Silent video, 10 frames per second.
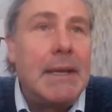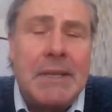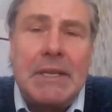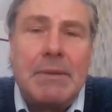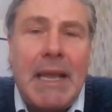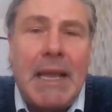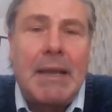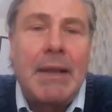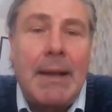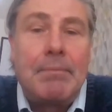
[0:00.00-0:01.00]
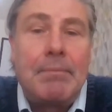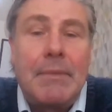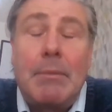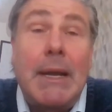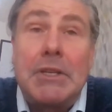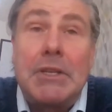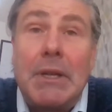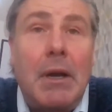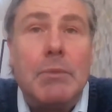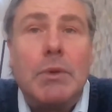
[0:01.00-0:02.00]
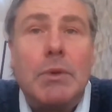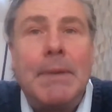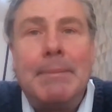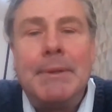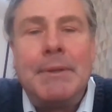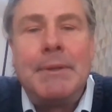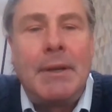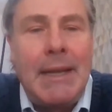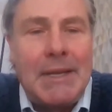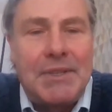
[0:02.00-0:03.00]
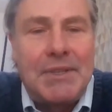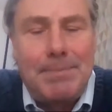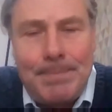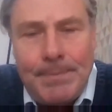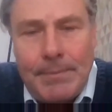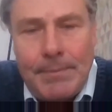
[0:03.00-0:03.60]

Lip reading: They see demand going up. They might actually hire more people, not less.